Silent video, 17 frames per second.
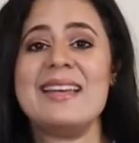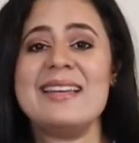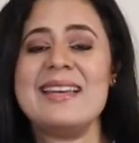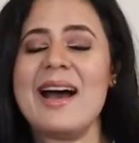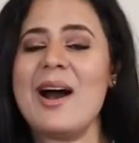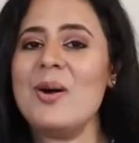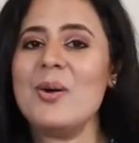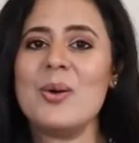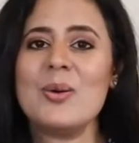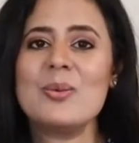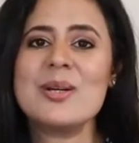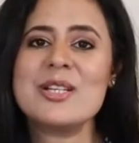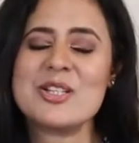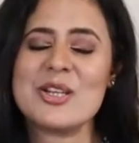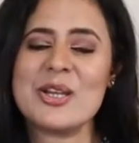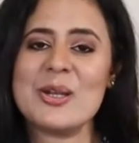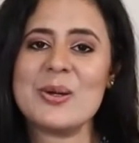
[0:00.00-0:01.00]
And now over
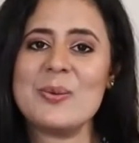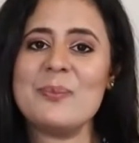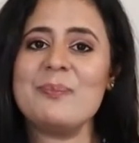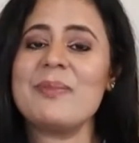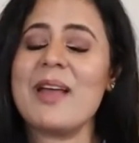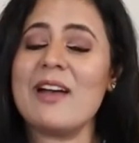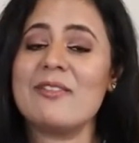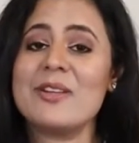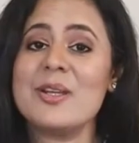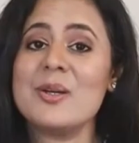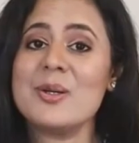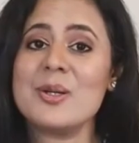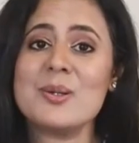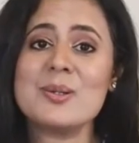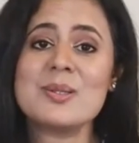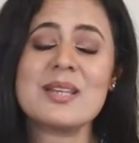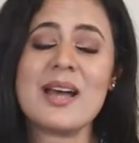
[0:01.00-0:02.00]
to you. Have you
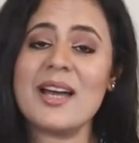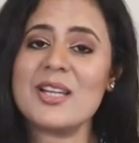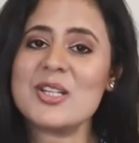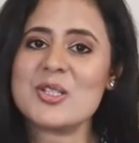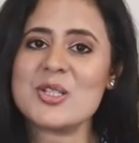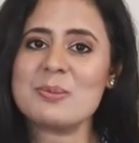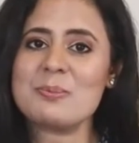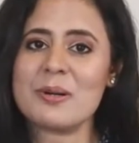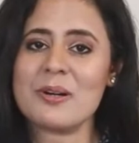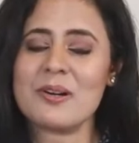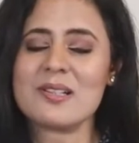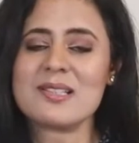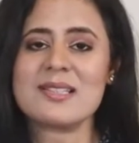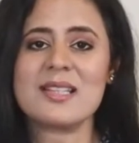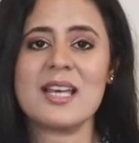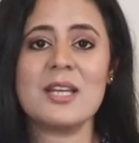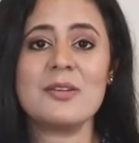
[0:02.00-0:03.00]
used hydrogen
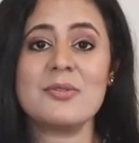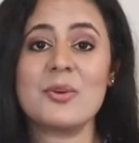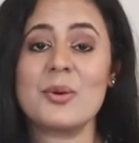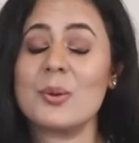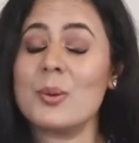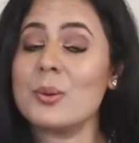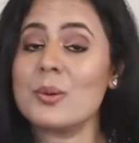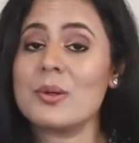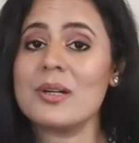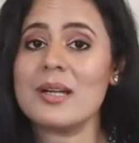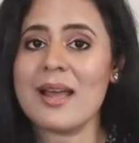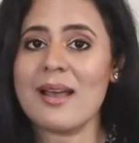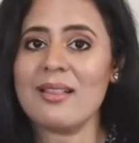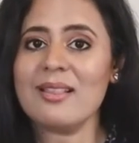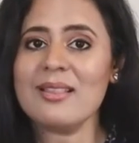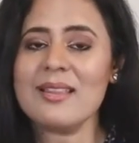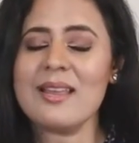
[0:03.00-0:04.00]
peroxide for oral
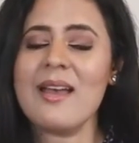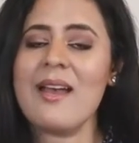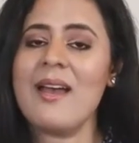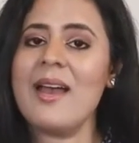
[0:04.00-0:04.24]
health?